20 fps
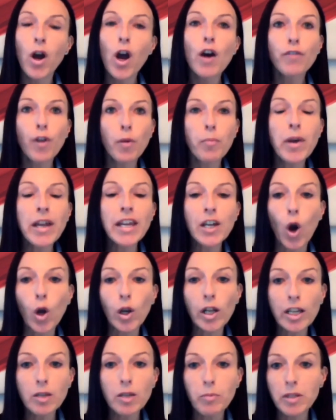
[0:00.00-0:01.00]
from a
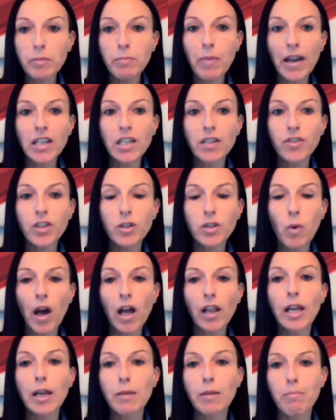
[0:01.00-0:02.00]
colleague perspective as
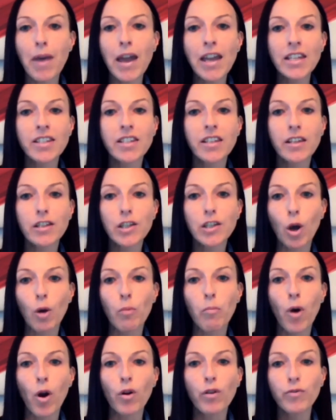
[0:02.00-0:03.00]
well, it makes things a lot
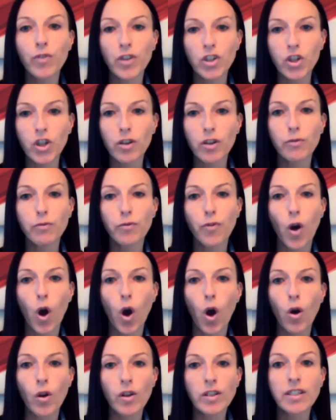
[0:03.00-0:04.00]
more efficient
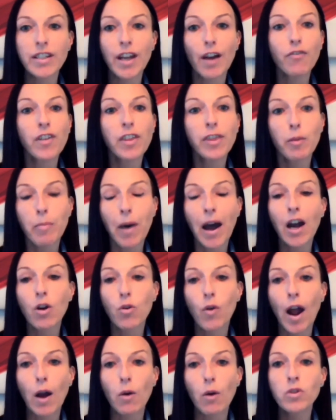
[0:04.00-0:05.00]
for staff in the
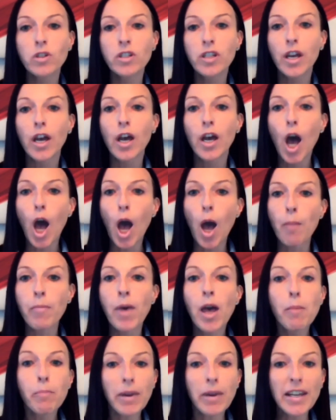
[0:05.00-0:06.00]
background,
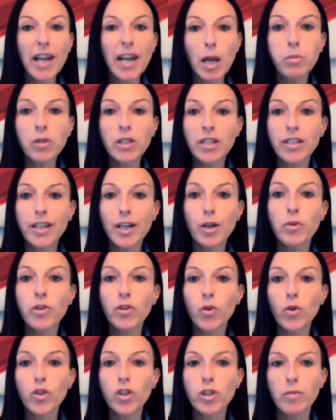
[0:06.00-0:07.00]
being able to deal
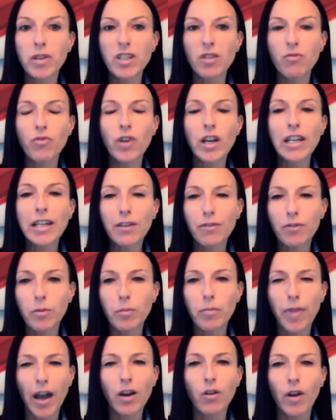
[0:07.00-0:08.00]
with customers and really give
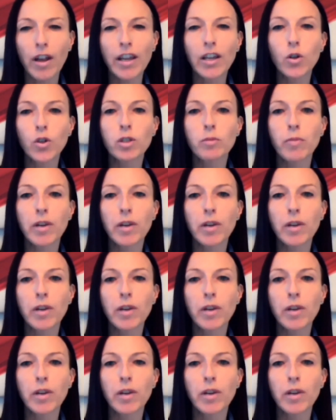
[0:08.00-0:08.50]
them that great customer